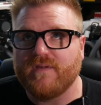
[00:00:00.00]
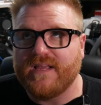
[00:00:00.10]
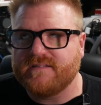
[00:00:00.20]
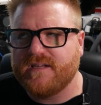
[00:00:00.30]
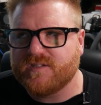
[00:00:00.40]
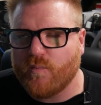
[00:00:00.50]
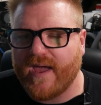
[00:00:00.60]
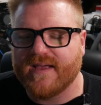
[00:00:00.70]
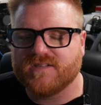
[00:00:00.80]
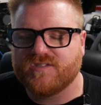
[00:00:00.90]
easiest
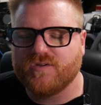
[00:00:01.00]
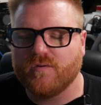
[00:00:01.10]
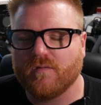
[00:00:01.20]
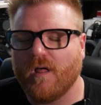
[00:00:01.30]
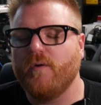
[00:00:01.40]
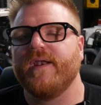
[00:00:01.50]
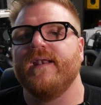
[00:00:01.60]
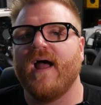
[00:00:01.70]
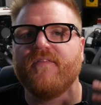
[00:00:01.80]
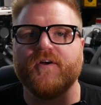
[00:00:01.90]
way is to load
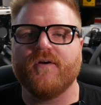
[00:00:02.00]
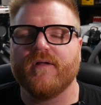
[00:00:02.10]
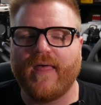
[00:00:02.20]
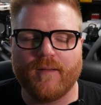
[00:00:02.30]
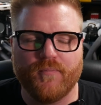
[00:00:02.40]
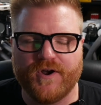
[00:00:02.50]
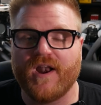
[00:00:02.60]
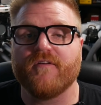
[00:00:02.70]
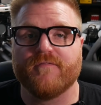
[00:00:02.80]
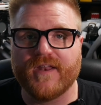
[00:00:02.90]
another, like put
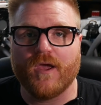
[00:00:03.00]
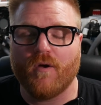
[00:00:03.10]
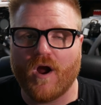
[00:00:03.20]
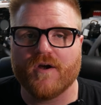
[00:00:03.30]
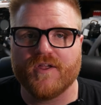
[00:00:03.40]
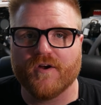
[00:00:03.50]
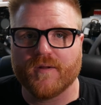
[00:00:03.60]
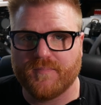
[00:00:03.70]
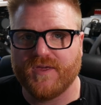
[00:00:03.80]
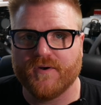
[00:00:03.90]
another video card in your
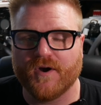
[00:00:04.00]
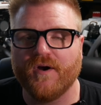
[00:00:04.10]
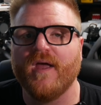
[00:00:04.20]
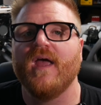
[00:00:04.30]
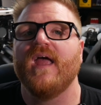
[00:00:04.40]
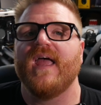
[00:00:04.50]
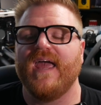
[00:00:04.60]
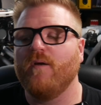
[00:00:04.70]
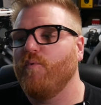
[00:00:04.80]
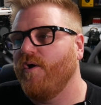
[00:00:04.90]
computer
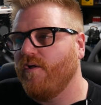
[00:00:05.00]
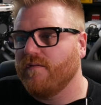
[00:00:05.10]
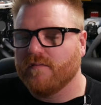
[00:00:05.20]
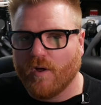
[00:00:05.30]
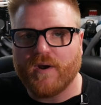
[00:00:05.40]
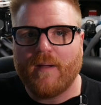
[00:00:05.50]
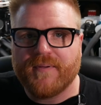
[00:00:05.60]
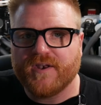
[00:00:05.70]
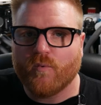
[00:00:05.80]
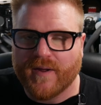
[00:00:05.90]
it will load up
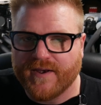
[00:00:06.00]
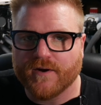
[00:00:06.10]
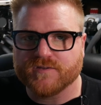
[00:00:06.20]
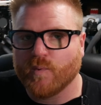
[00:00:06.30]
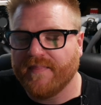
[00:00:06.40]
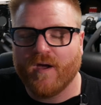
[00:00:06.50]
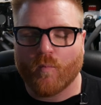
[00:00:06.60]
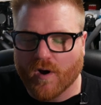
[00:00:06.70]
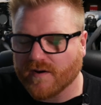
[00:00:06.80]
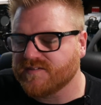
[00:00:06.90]
into Windows, one that
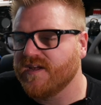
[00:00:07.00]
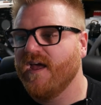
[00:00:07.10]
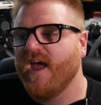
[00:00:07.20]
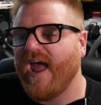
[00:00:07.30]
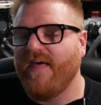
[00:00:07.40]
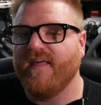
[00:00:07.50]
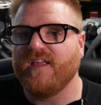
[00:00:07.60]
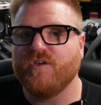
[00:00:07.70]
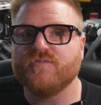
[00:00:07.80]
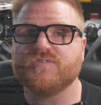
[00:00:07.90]
works, and
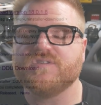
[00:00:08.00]
then use